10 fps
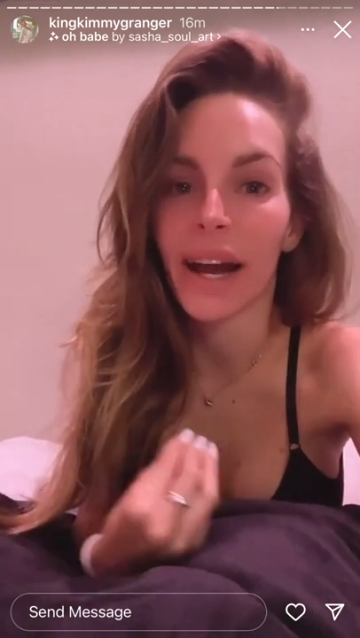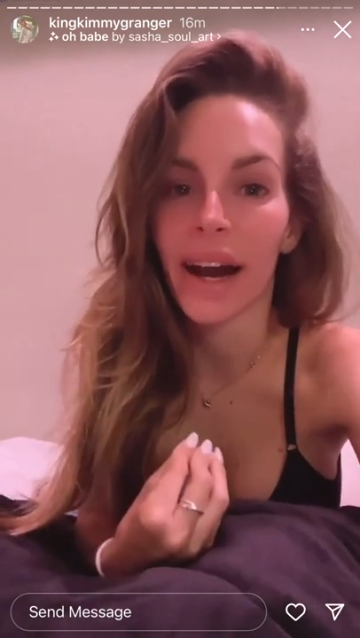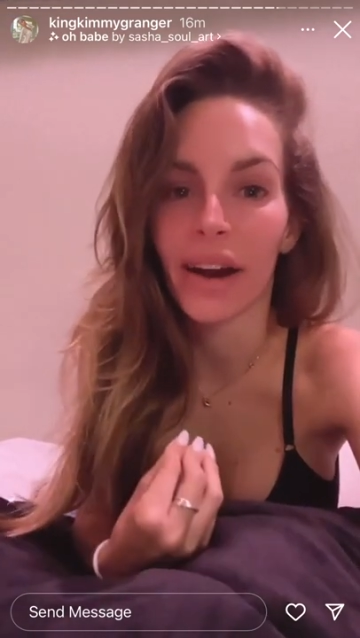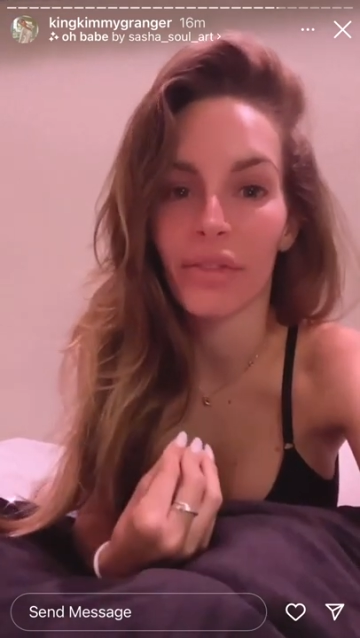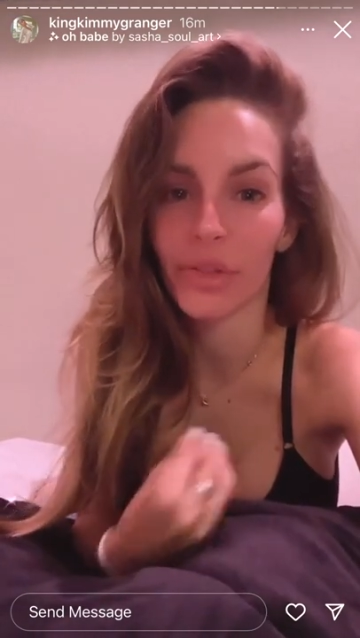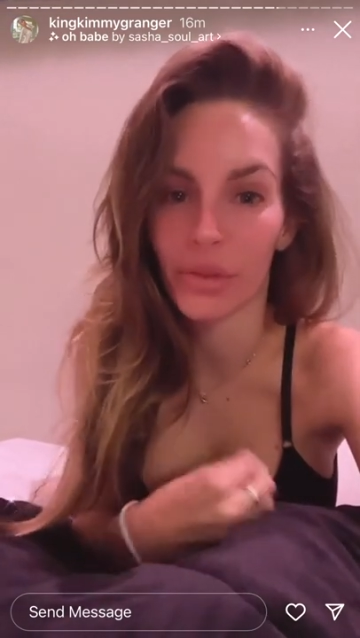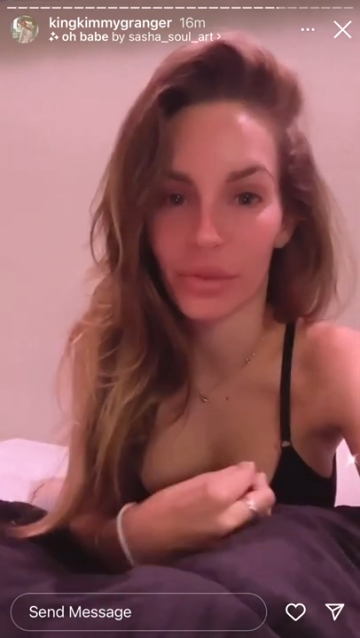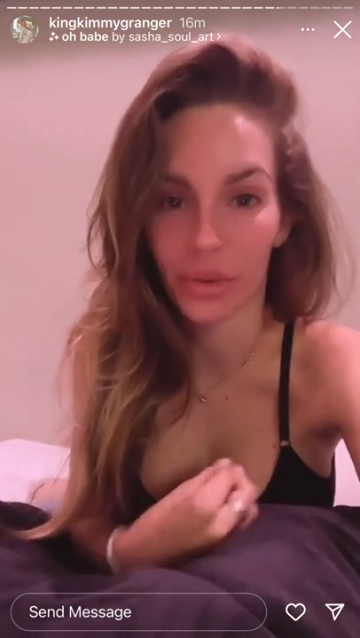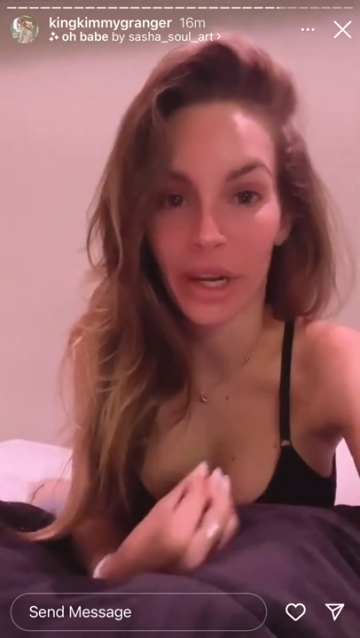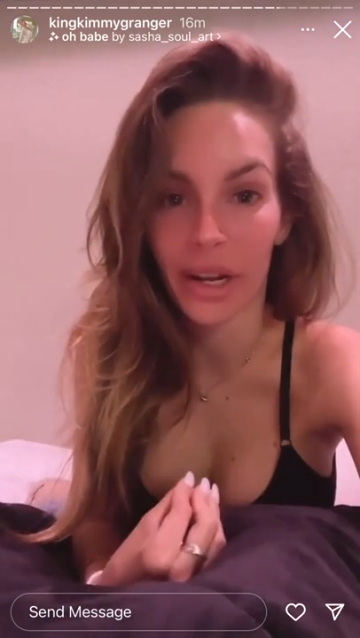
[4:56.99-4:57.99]
have the
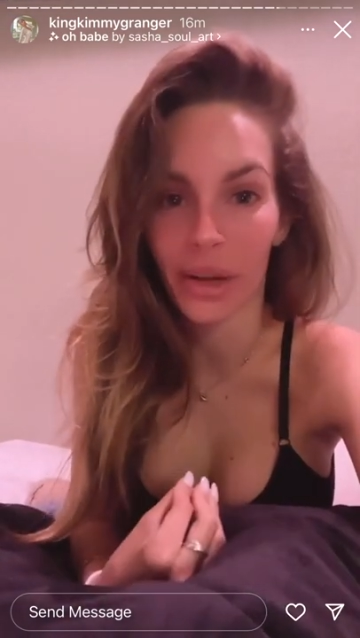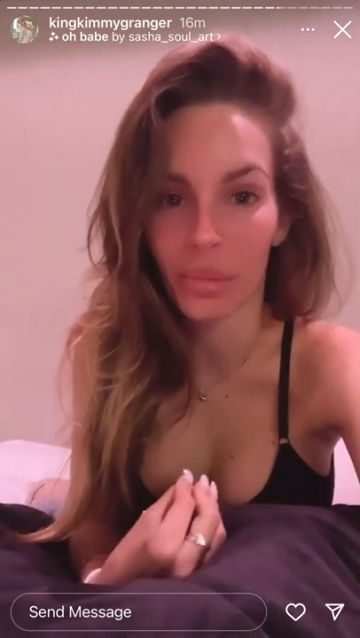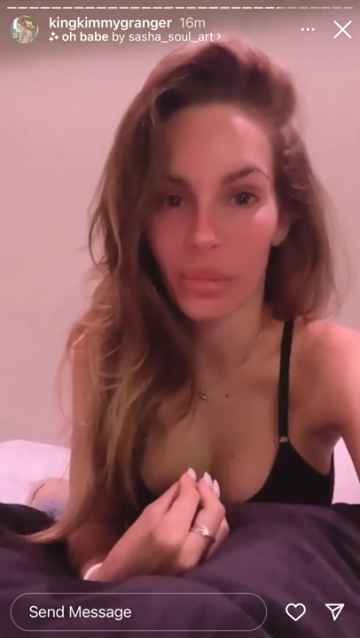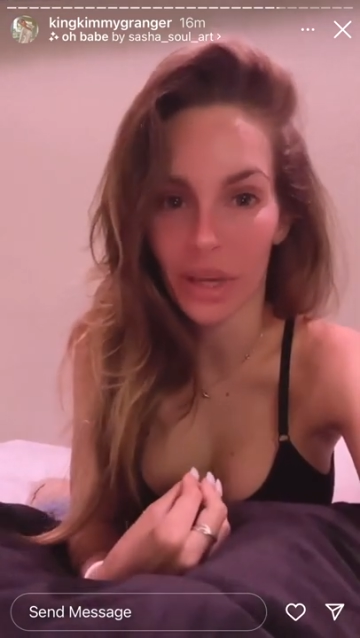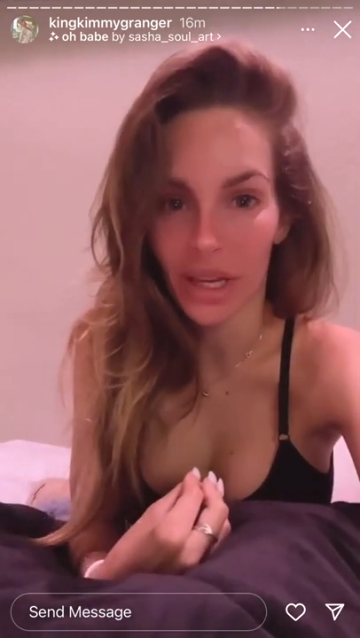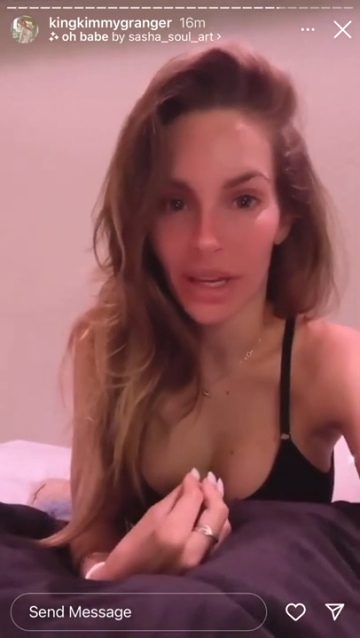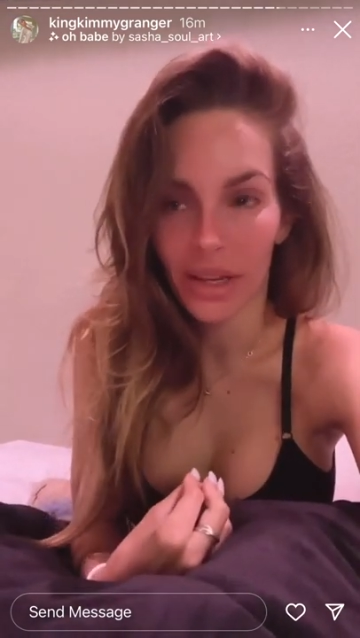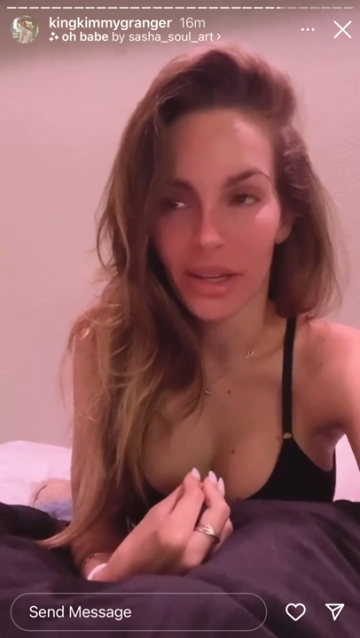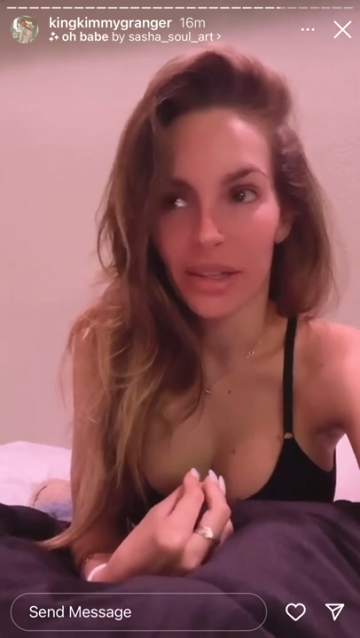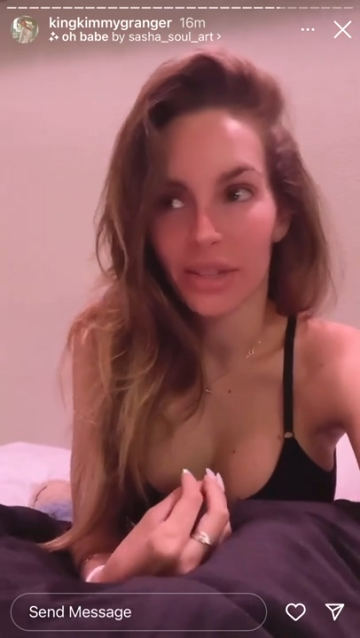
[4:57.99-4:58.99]
freedom
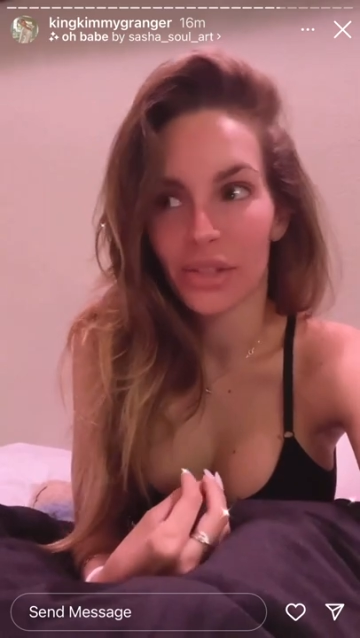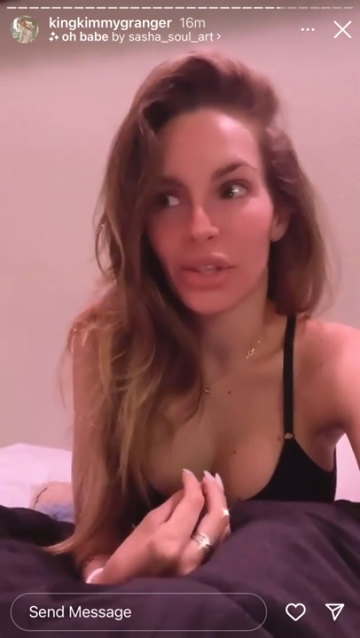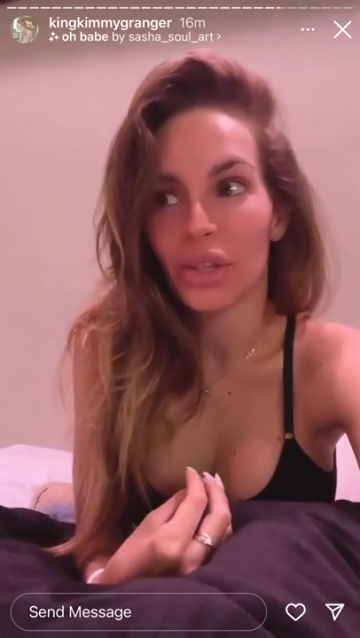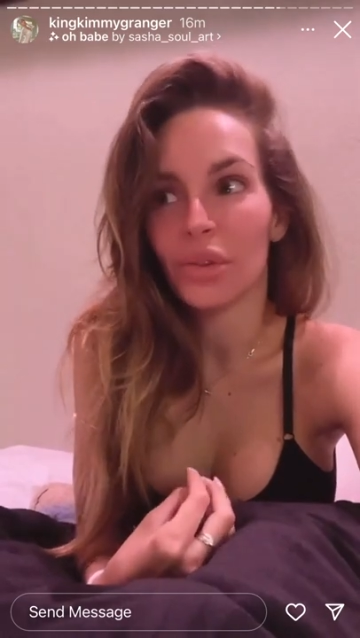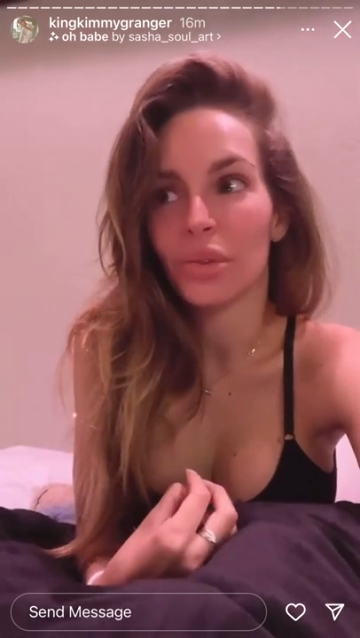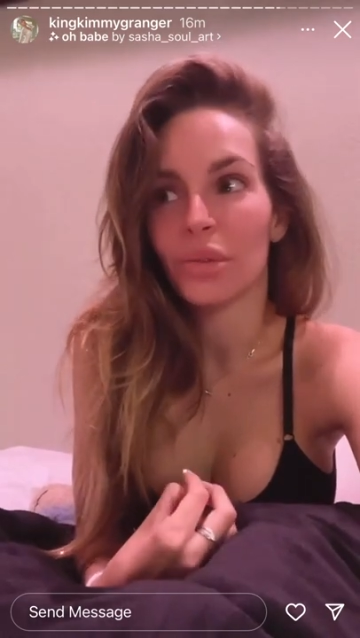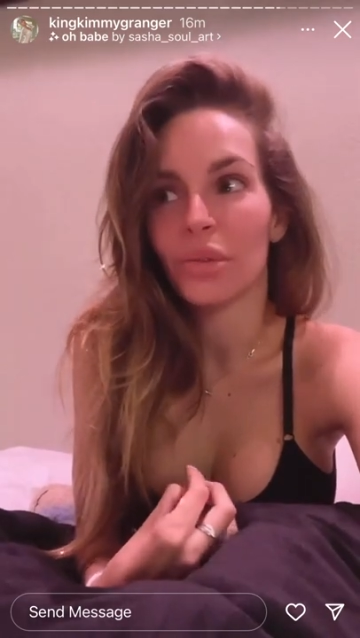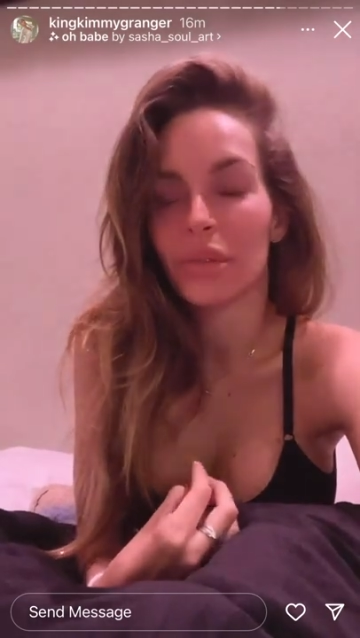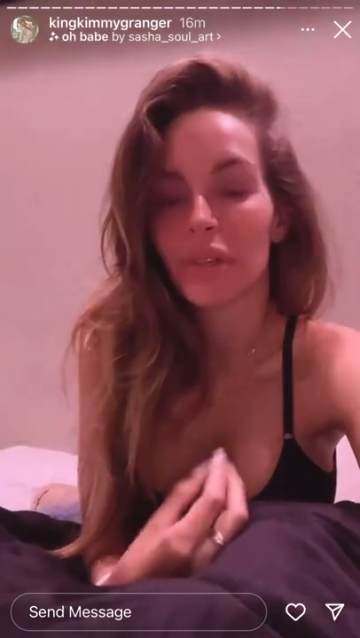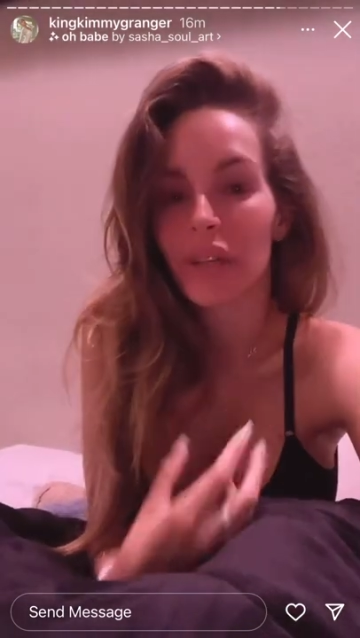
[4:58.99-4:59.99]

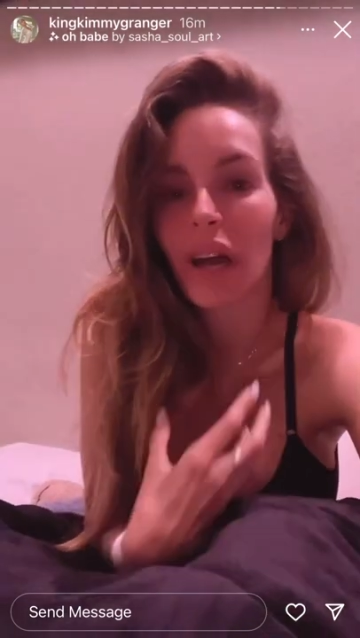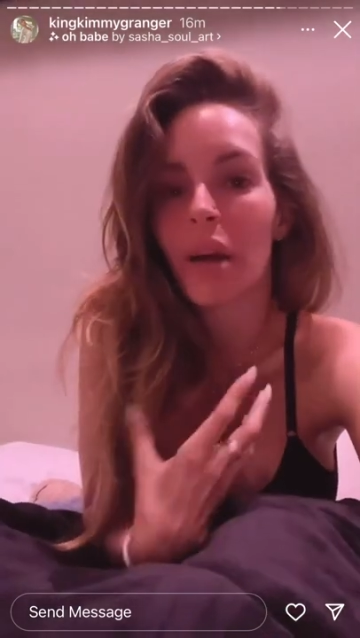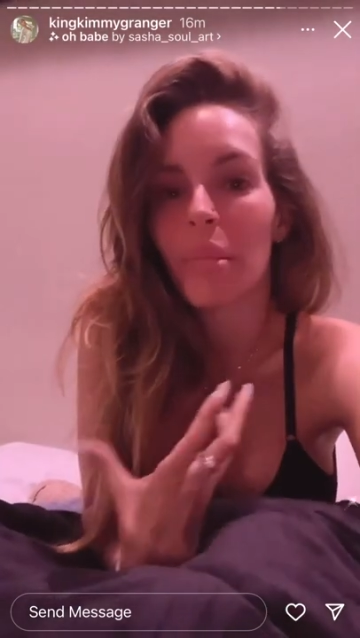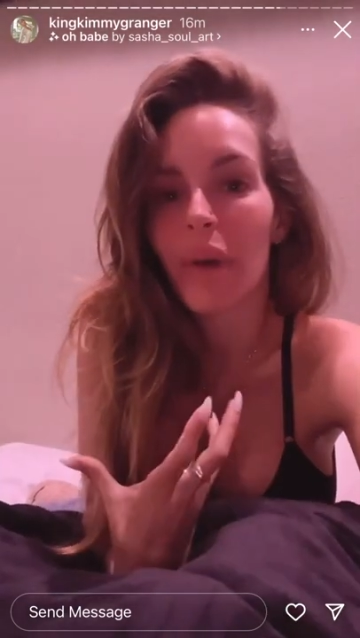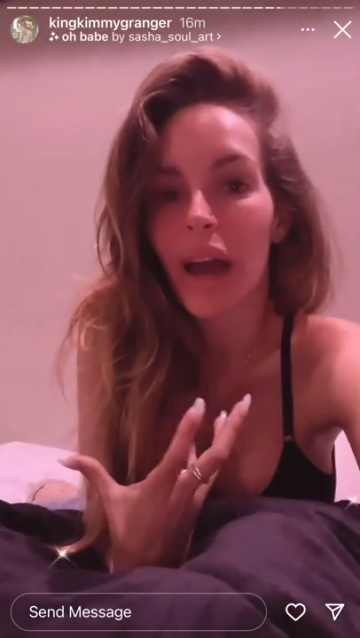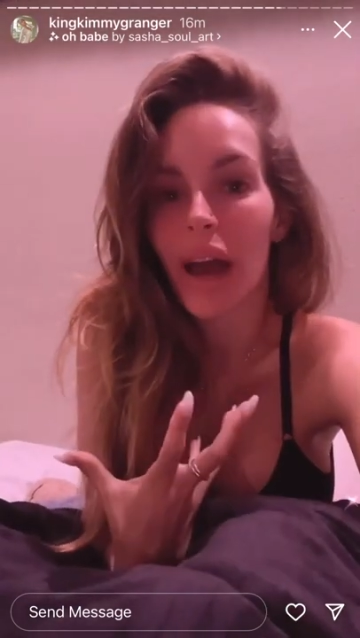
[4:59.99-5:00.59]
to come